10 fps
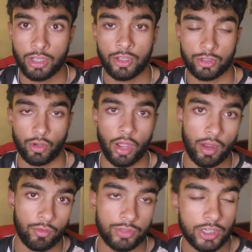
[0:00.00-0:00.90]
So
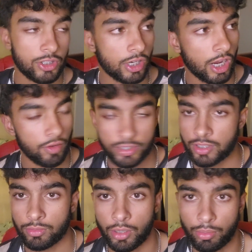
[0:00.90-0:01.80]
it was actually kind of a
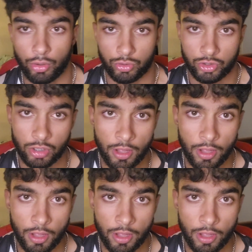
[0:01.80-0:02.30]
similar approach.